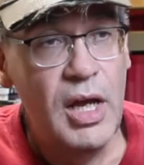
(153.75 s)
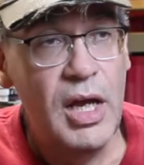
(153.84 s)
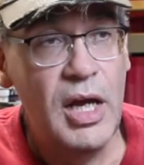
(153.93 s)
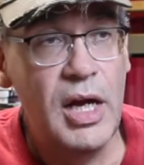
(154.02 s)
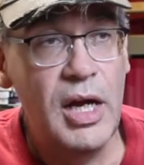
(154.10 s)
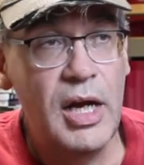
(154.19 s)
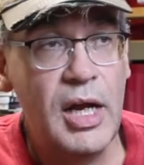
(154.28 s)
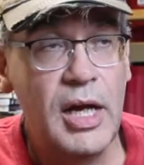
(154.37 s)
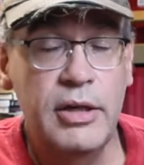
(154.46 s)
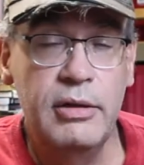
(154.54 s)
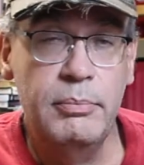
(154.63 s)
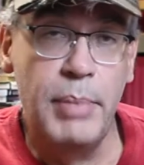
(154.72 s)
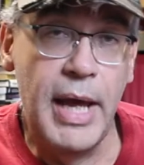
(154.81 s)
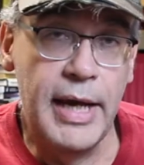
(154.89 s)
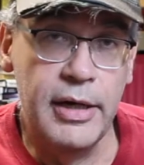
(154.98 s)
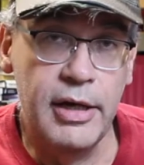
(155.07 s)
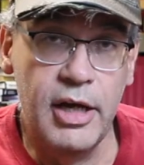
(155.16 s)
and I could
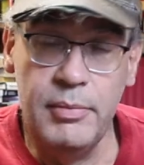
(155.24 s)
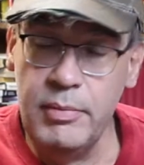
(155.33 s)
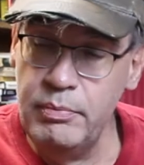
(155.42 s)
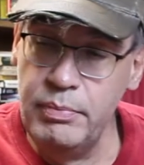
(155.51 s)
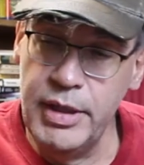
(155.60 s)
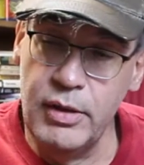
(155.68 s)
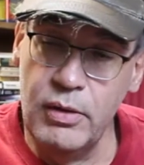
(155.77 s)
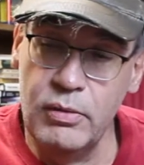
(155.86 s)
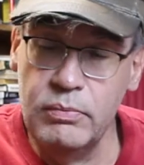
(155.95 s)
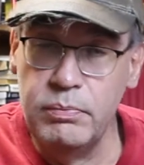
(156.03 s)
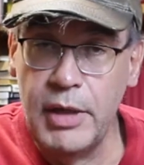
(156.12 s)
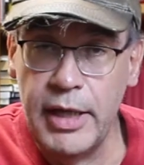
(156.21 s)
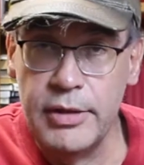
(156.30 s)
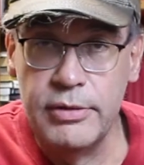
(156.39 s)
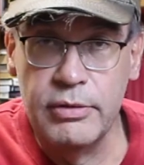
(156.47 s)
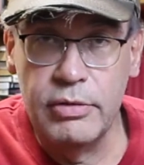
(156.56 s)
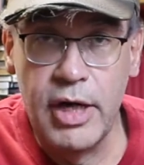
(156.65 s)
bag it up in big old
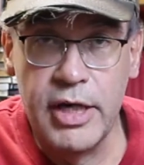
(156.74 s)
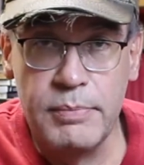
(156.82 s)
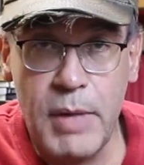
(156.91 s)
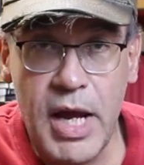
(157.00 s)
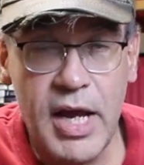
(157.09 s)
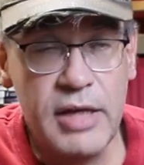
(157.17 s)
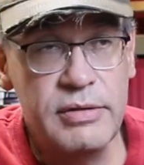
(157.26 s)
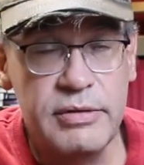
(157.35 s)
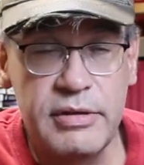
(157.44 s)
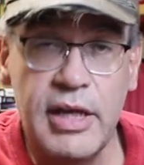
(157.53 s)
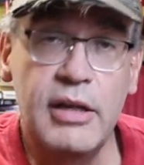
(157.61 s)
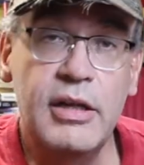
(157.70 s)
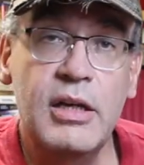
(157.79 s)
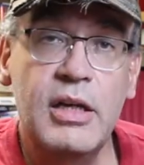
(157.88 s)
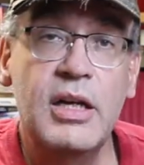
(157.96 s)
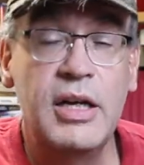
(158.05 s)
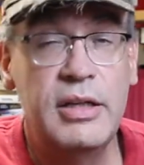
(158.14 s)
plastic trash bags and sell it
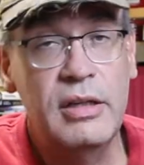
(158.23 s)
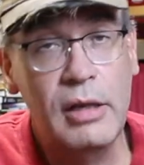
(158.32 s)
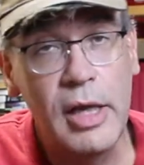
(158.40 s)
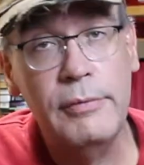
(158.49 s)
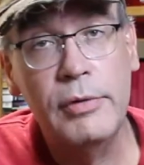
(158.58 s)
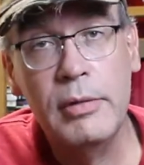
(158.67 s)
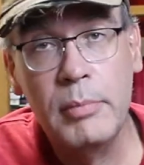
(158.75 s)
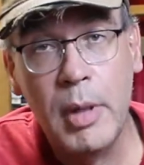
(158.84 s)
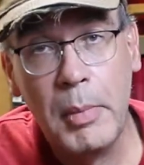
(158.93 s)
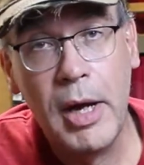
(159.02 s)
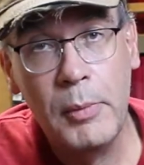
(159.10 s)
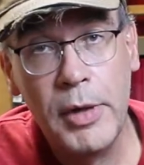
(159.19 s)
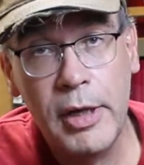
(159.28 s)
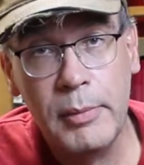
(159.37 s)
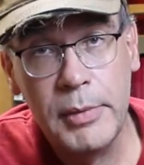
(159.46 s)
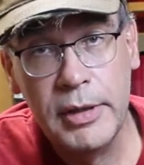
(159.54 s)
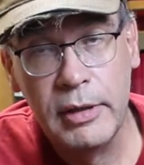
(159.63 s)
and deliver it. My mom would
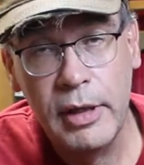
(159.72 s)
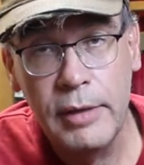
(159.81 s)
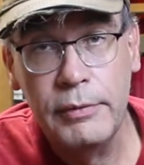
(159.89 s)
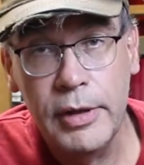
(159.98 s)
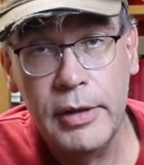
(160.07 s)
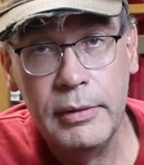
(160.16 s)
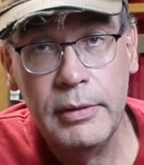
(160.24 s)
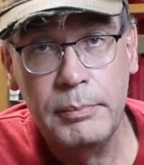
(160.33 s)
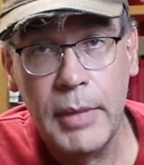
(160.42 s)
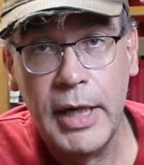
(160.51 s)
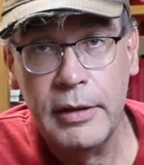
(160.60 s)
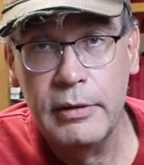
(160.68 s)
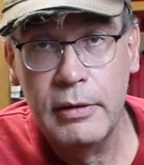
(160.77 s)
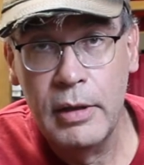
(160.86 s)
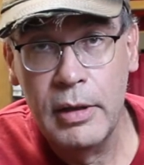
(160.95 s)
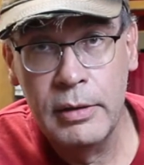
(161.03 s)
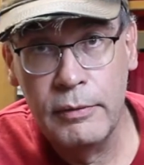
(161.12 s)
help me deliver it back in
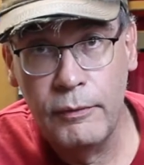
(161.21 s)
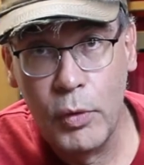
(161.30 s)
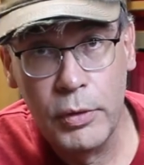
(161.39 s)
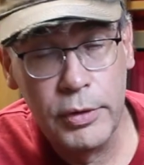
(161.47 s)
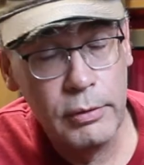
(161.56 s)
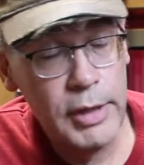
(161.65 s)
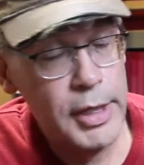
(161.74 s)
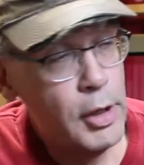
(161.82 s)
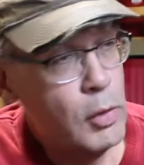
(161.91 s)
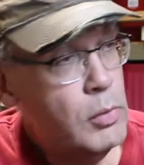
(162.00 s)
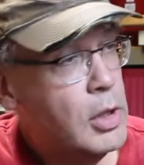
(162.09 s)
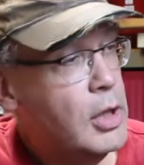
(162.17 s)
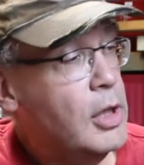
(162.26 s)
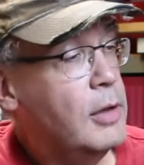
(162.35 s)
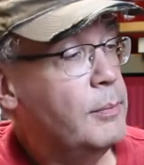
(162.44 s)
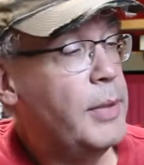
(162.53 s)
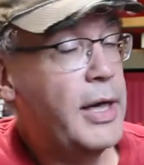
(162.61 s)
the Ford Torino,
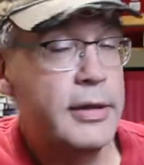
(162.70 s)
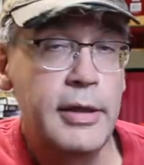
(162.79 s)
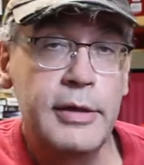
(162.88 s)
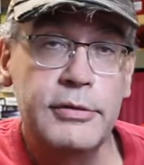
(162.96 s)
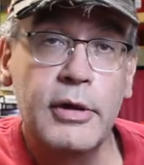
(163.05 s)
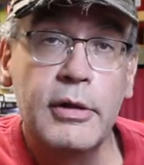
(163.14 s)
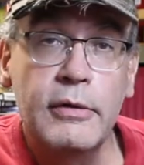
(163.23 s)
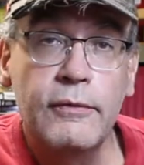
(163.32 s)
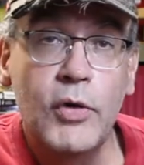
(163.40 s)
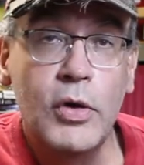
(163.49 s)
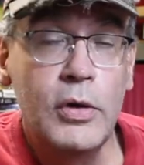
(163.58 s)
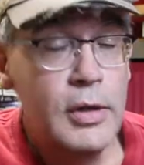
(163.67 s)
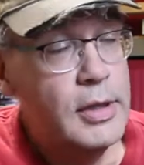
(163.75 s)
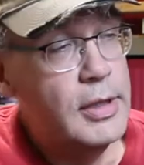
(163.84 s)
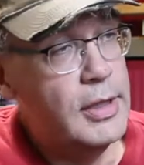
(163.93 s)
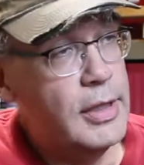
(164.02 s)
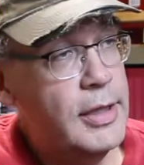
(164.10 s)
pack that sucker full,
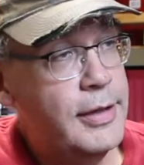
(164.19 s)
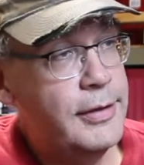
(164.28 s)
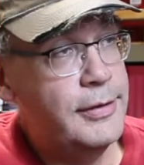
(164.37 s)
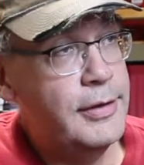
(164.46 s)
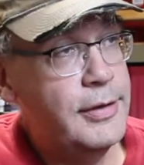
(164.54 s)
and